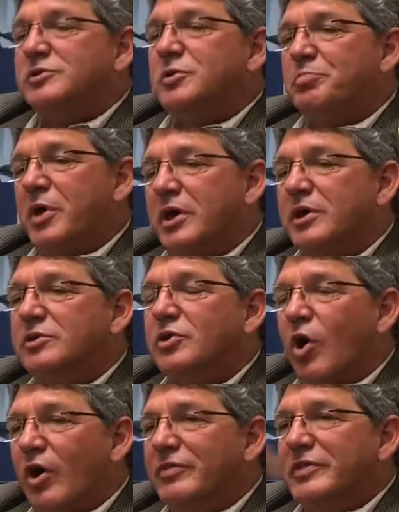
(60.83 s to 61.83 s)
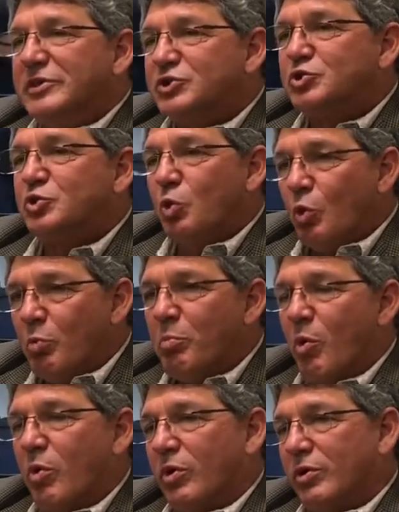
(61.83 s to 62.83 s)
depend on this school
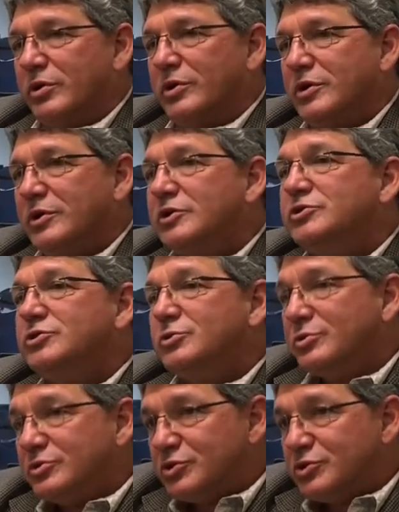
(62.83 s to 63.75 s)
board to